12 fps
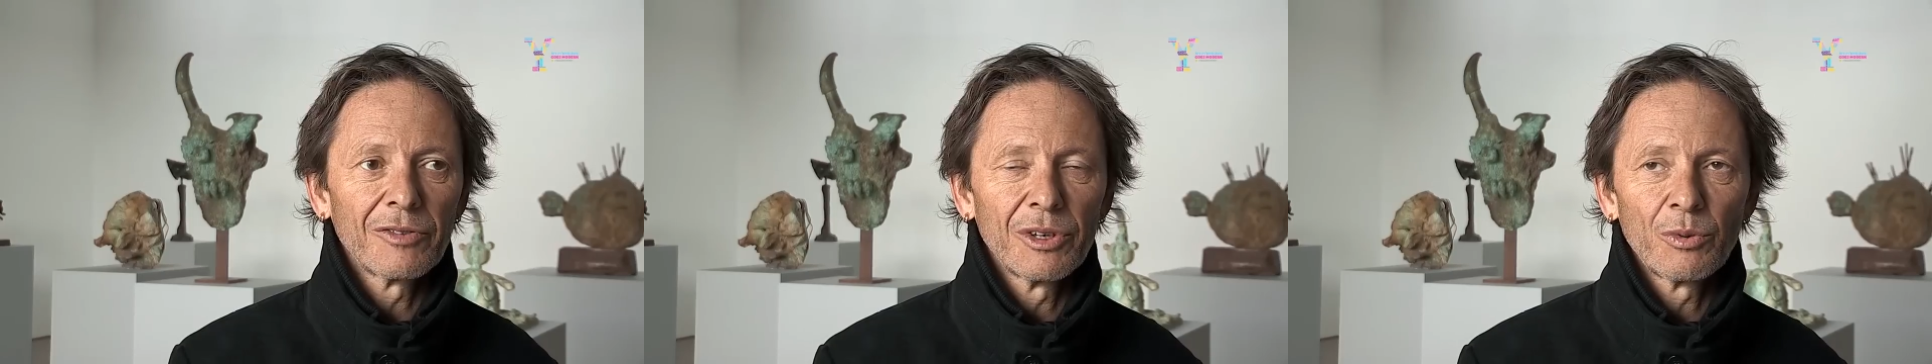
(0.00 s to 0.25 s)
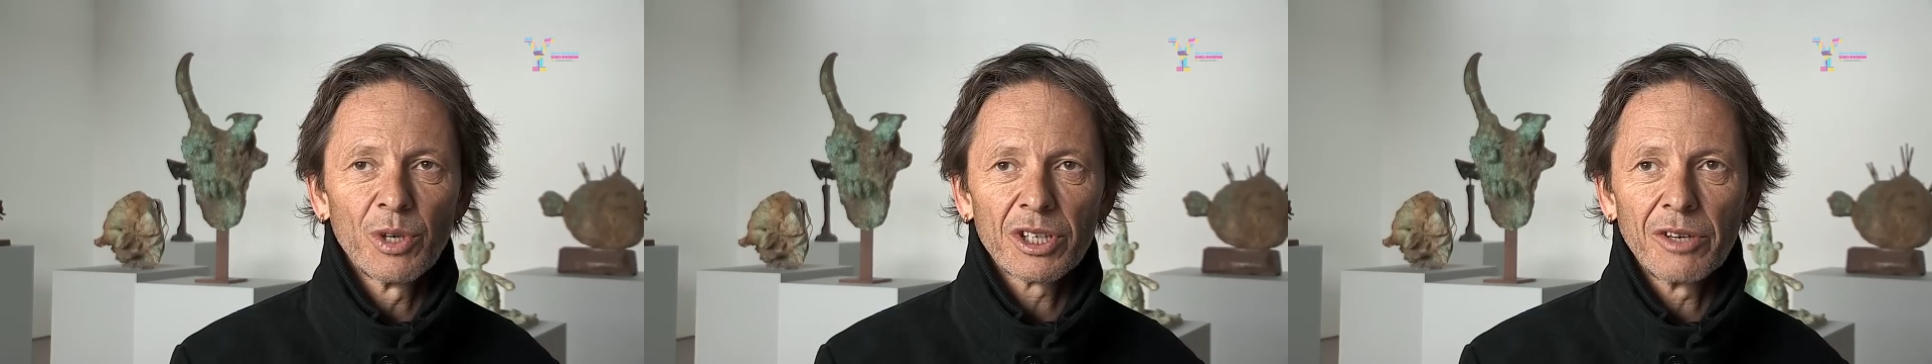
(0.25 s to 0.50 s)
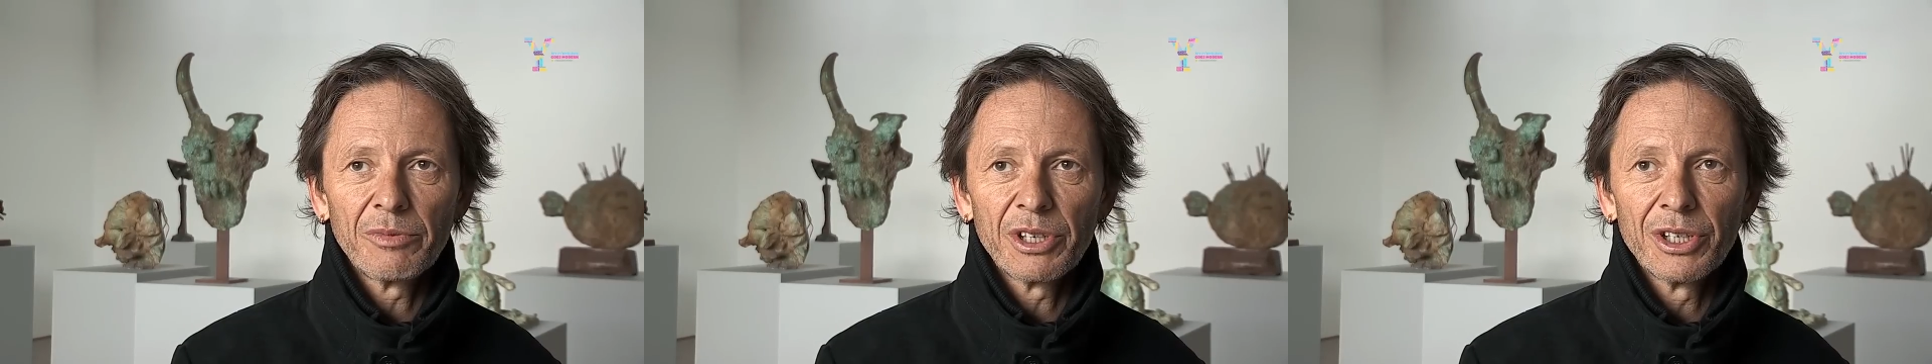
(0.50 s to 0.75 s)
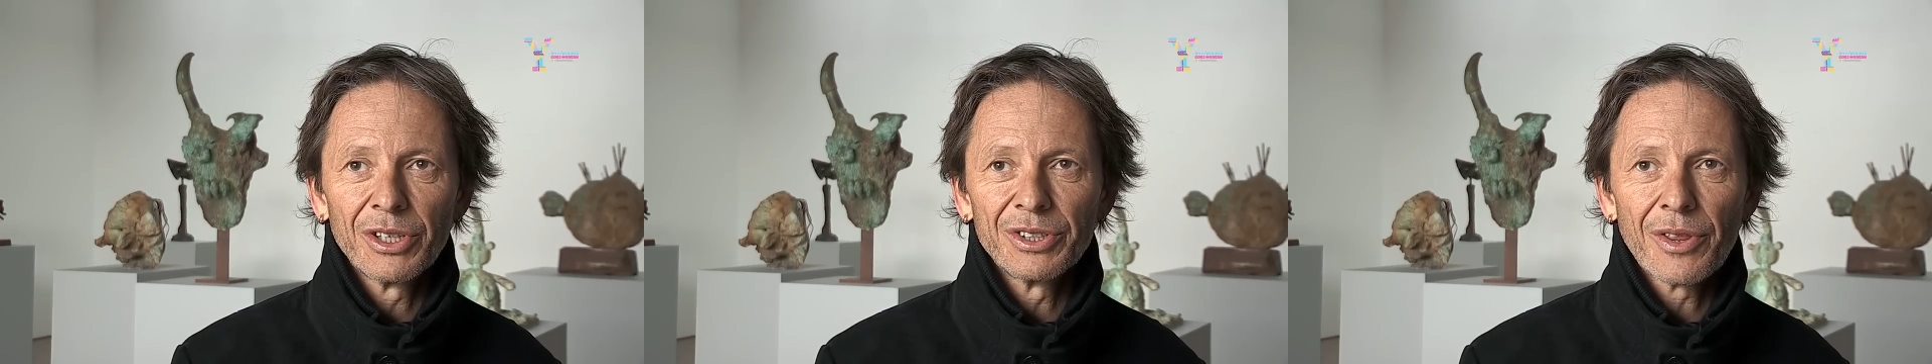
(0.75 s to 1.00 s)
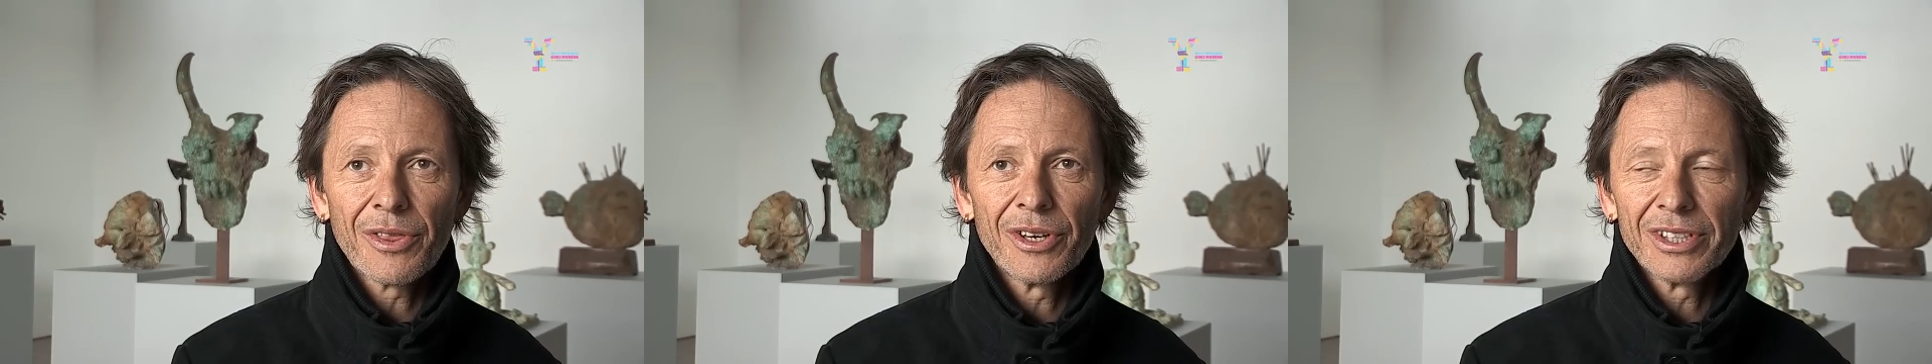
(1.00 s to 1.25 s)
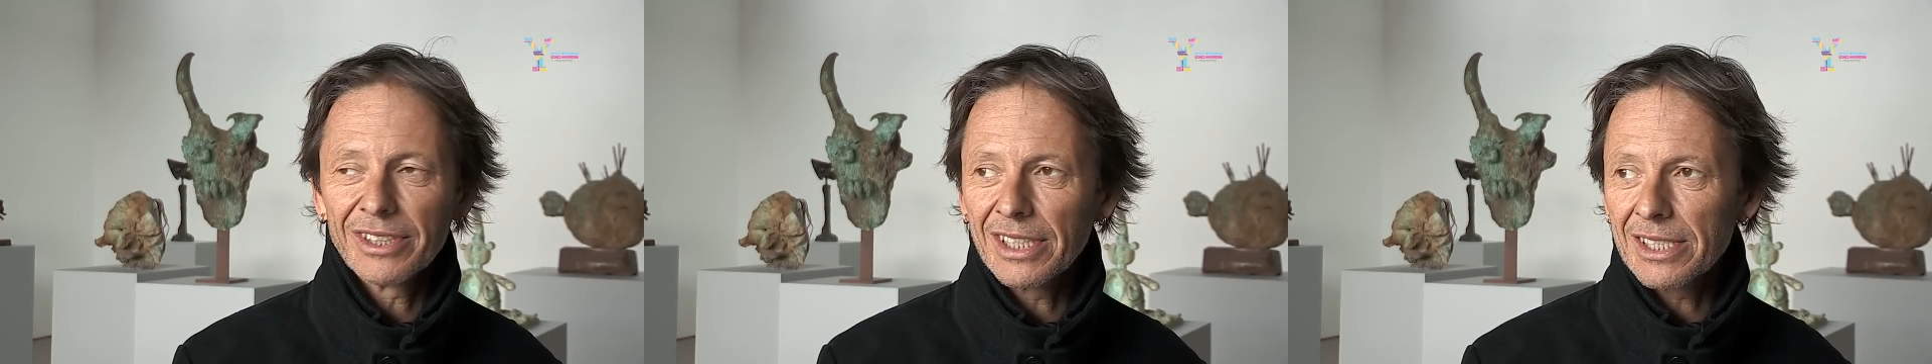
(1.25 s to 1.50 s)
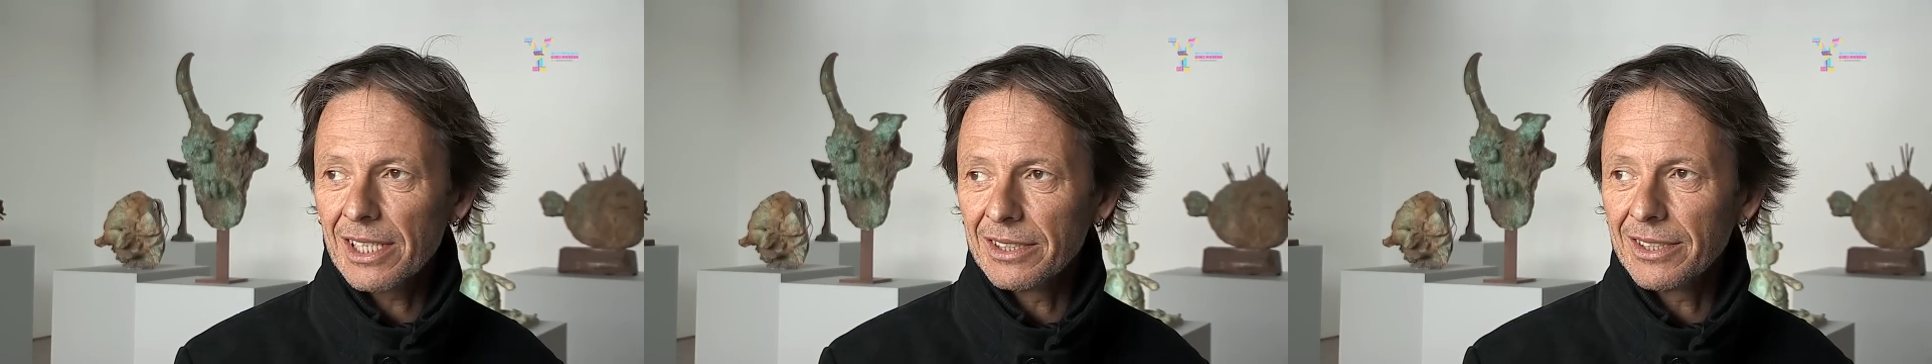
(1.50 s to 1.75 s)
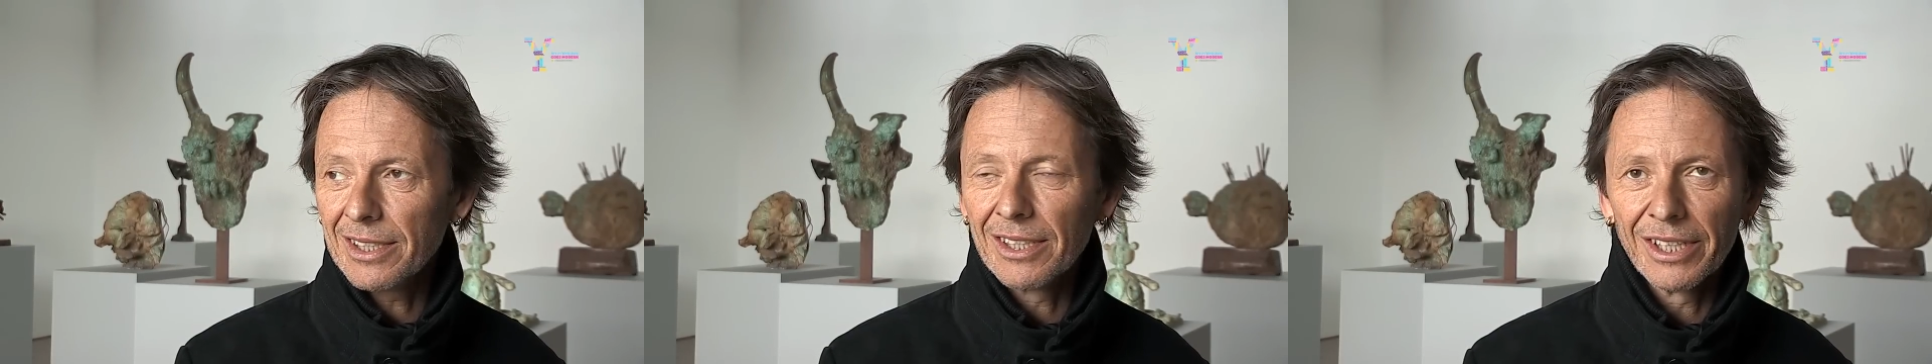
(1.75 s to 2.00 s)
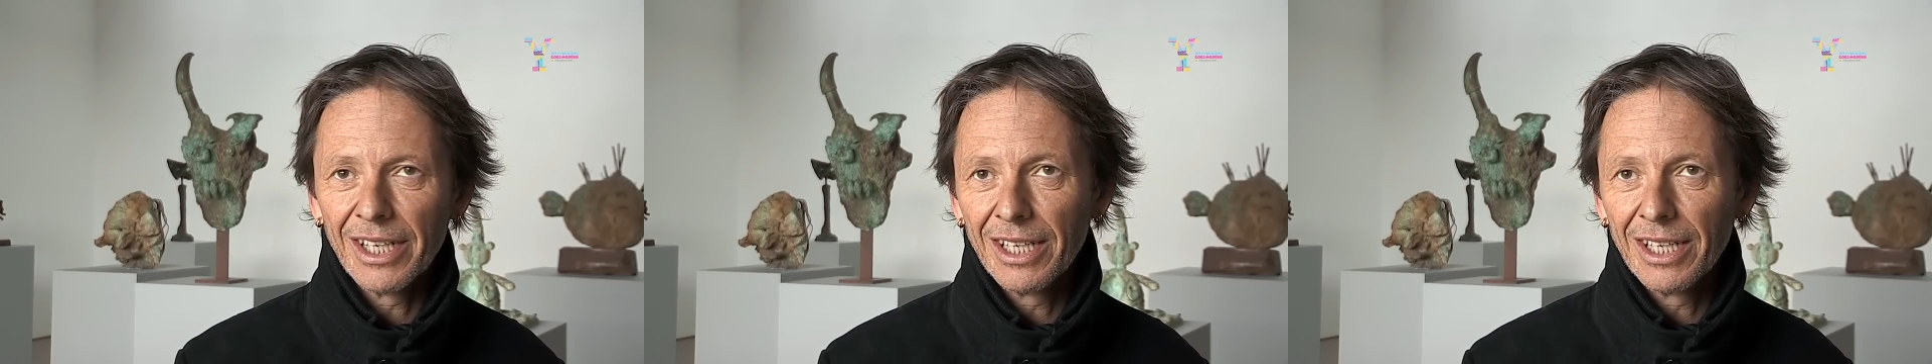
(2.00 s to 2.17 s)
of the work of Miro in the 30s until the